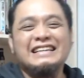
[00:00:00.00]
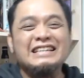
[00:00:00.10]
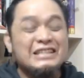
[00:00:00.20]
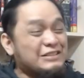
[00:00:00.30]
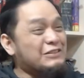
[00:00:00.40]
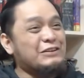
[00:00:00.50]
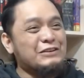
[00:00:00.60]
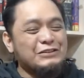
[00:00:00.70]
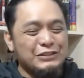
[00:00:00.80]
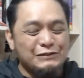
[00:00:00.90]

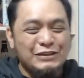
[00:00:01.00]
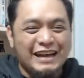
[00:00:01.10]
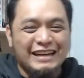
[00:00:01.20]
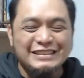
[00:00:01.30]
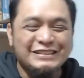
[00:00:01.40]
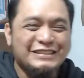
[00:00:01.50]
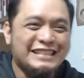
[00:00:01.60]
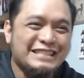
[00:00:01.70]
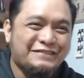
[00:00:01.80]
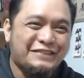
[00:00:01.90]
So, yun muna. Yun
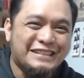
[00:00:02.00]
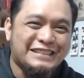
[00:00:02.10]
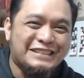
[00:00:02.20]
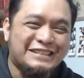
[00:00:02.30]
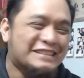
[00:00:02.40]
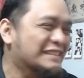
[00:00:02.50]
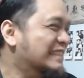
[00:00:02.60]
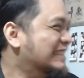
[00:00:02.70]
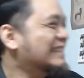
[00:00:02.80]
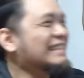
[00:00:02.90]
muna ang spiel ko.
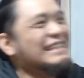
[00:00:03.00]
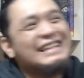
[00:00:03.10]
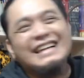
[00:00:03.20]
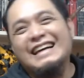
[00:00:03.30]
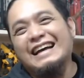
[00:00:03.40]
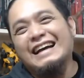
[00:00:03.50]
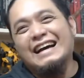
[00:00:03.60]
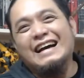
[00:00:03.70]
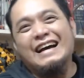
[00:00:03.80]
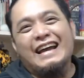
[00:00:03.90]

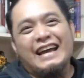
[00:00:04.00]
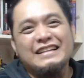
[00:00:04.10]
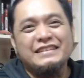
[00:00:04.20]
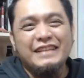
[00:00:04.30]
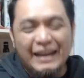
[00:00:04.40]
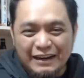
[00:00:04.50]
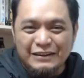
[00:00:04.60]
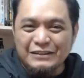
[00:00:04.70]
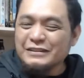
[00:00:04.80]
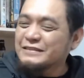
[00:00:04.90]
Uh, and
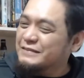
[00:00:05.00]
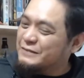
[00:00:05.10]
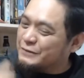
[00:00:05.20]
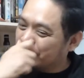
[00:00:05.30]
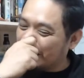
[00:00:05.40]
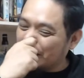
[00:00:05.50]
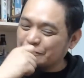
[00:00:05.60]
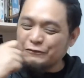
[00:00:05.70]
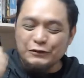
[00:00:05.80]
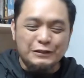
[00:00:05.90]
now,
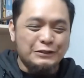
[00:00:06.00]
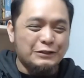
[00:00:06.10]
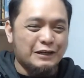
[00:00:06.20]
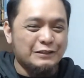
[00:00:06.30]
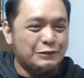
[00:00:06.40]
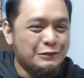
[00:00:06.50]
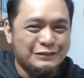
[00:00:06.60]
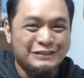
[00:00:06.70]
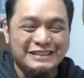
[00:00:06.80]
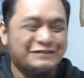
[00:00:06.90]
without further ado,
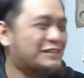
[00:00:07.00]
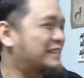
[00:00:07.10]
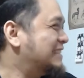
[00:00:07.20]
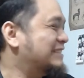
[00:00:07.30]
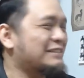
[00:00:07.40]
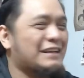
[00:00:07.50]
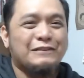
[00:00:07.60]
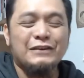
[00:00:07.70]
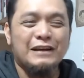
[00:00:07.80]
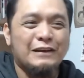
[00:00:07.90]
wait, further ado, I,
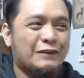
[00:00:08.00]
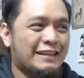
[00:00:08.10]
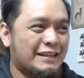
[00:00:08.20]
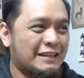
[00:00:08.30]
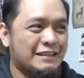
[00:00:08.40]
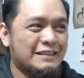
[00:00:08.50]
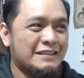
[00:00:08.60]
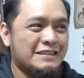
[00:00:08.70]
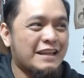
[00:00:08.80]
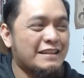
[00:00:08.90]
fi I finally
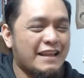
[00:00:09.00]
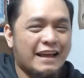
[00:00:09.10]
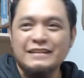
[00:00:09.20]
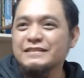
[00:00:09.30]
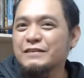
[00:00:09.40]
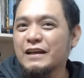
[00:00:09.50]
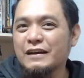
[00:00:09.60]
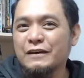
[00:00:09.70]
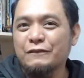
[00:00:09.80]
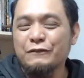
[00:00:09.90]
said that
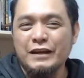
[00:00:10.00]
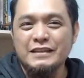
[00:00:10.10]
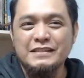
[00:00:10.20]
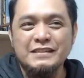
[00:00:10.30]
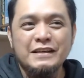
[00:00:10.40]
uh, phrase.